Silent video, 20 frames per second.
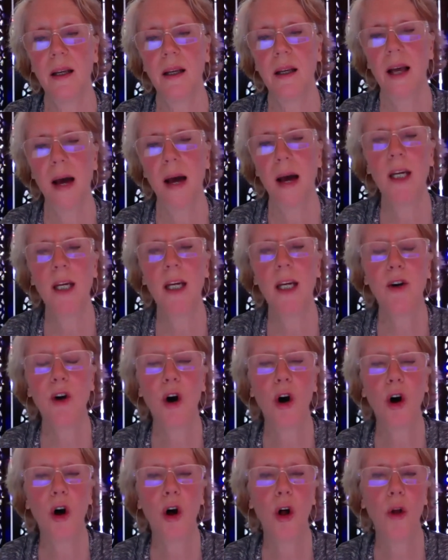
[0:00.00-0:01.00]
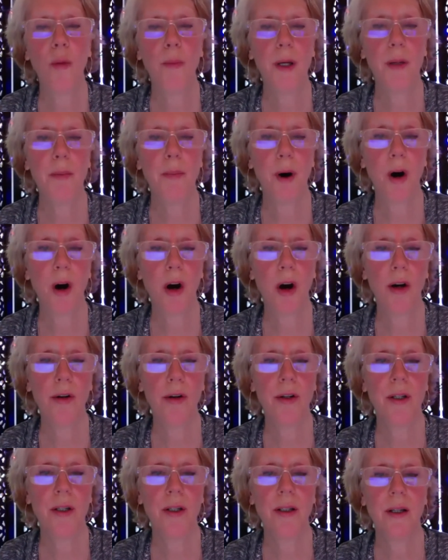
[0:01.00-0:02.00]
And we can all be
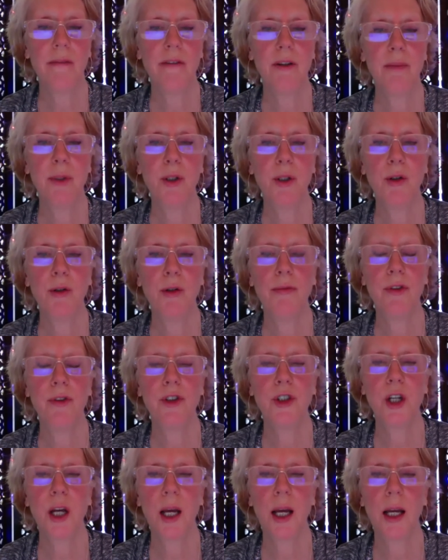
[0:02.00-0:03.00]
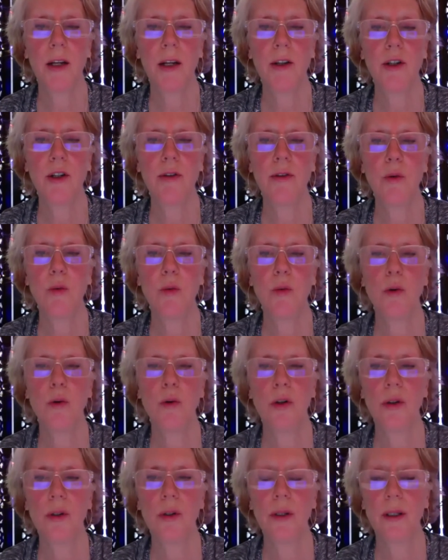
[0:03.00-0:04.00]
part of a beautiful change in the
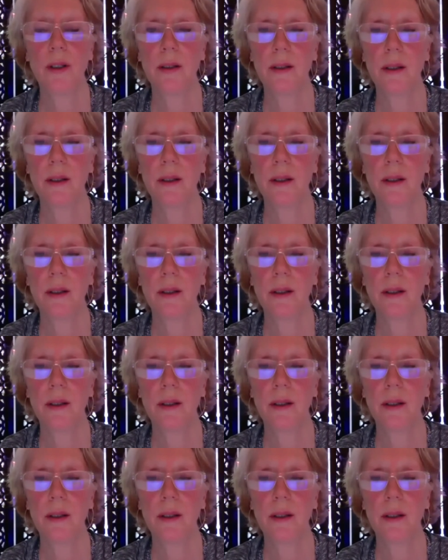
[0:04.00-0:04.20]
world